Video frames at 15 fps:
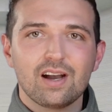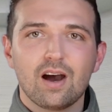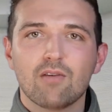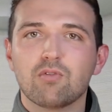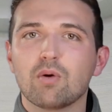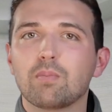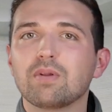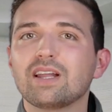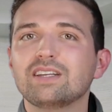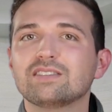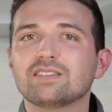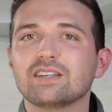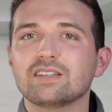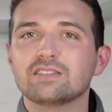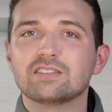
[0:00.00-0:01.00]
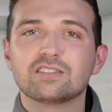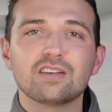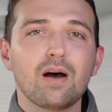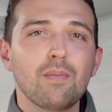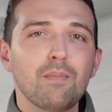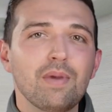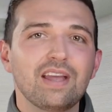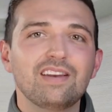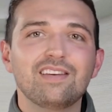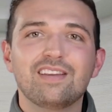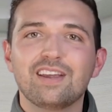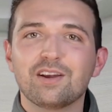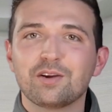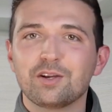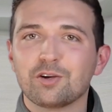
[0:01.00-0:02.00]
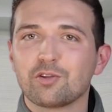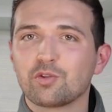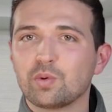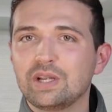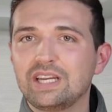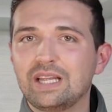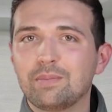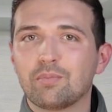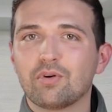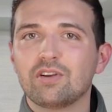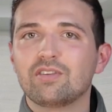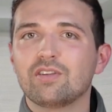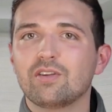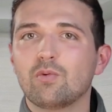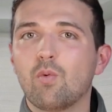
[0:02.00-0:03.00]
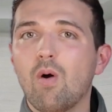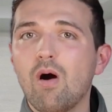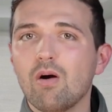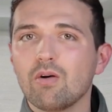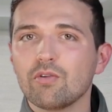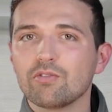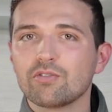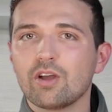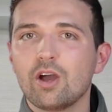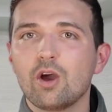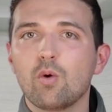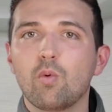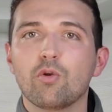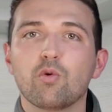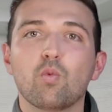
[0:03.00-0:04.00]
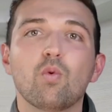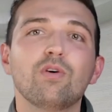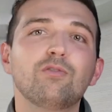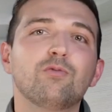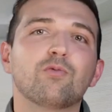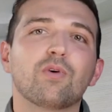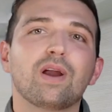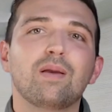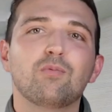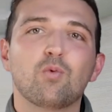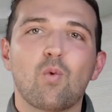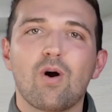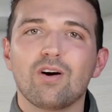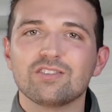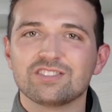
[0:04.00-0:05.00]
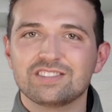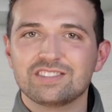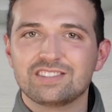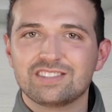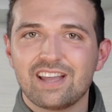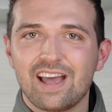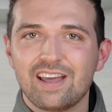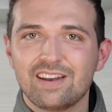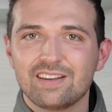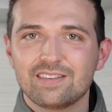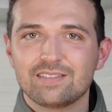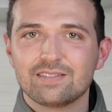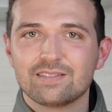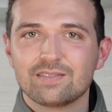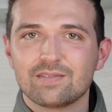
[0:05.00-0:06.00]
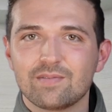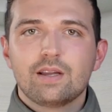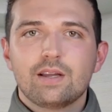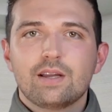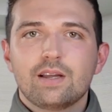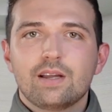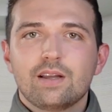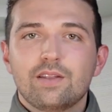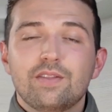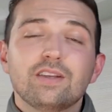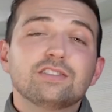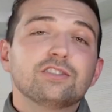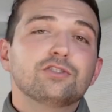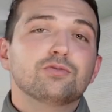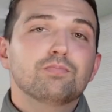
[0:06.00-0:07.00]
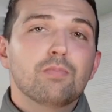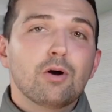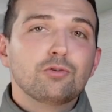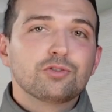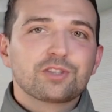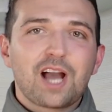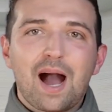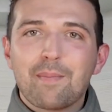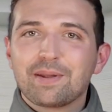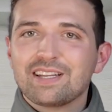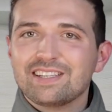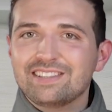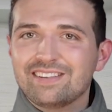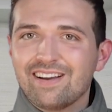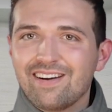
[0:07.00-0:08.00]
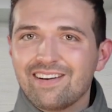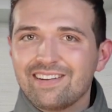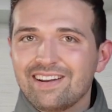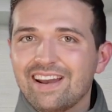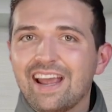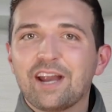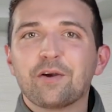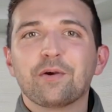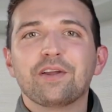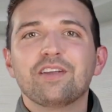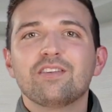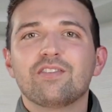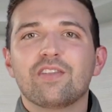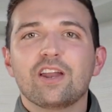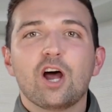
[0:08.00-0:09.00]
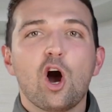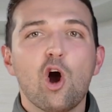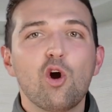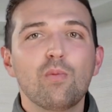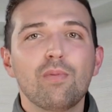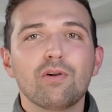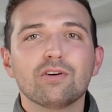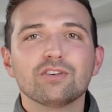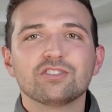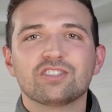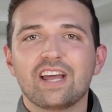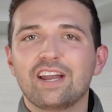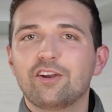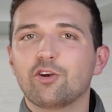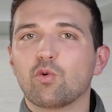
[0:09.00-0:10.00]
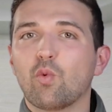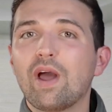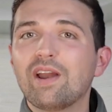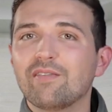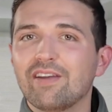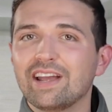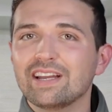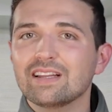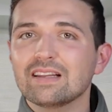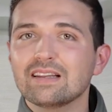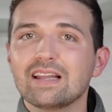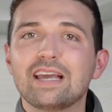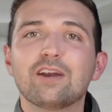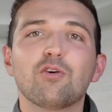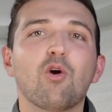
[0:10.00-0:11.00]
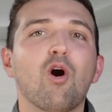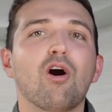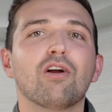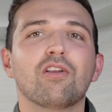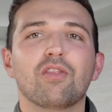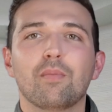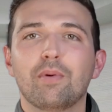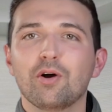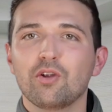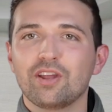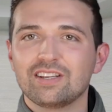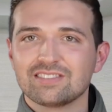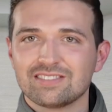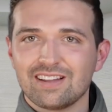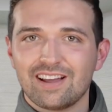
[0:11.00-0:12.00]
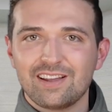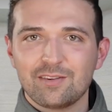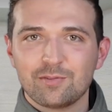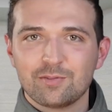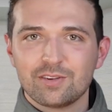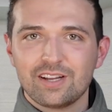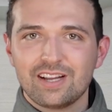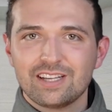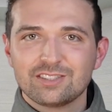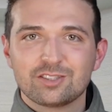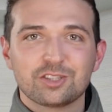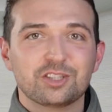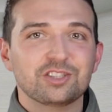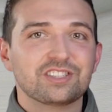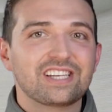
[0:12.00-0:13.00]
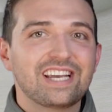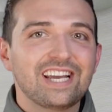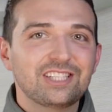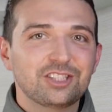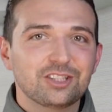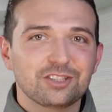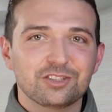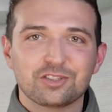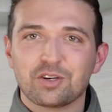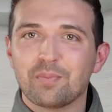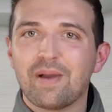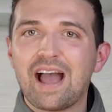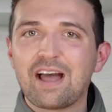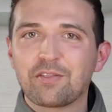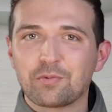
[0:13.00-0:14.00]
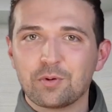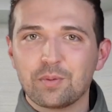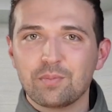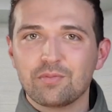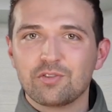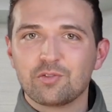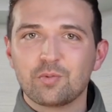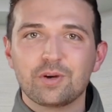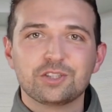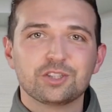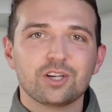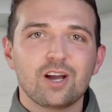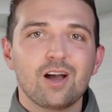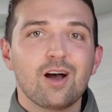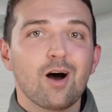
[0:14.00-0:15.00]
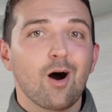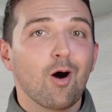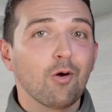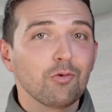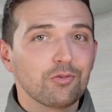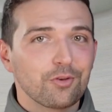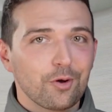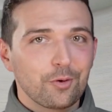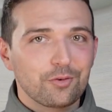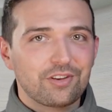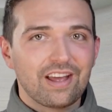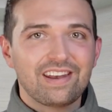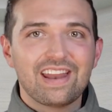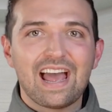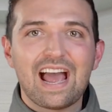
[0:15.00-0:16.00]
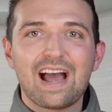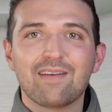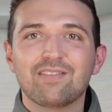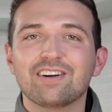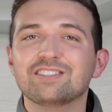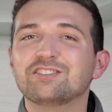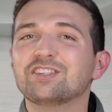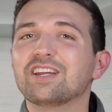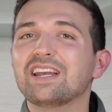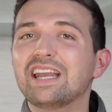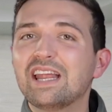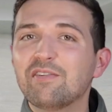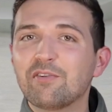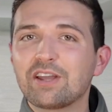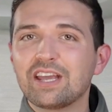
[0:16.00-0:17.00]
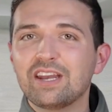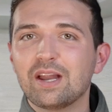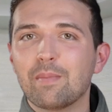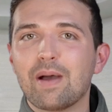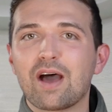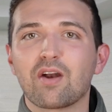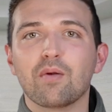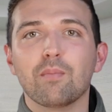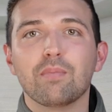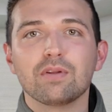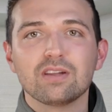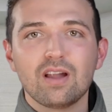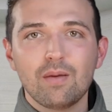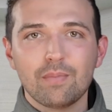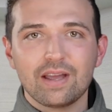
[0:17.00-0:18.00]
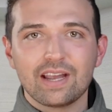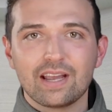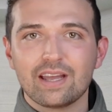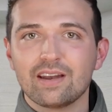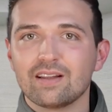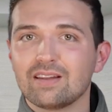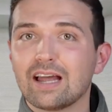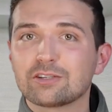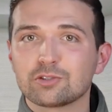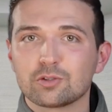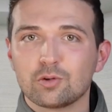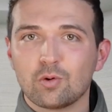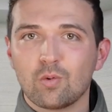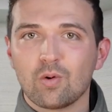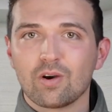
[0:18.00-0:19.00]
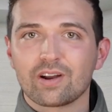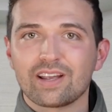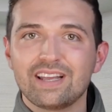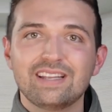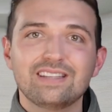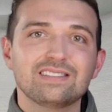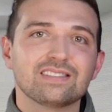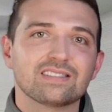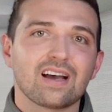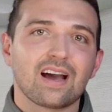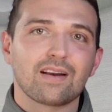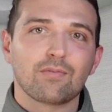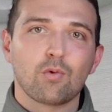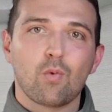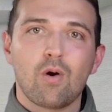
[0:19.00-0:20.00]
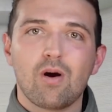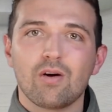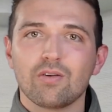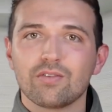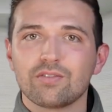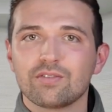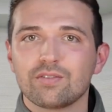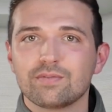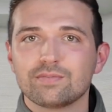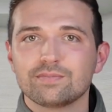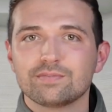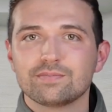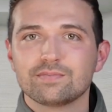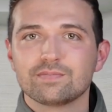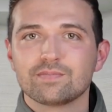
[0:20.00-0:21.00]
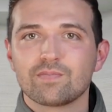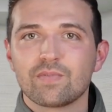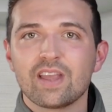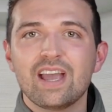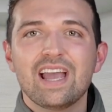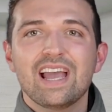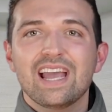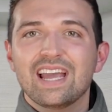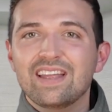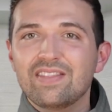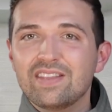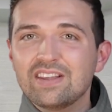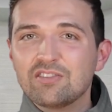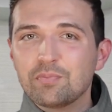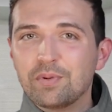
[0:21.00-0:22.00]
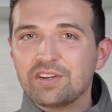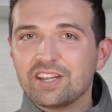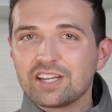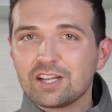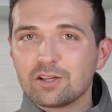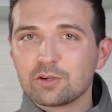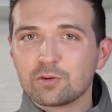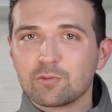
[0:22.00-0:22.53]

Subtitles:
of replacing some interior 3D printed walls with wood-framed walls instead. This is most commonly done in areas that homeowners tend to renovate later on in the building's life, such as kitchens or bathrooms, which also tend to have a significant amount of plumbing and electrical work inside of the walls. In this particular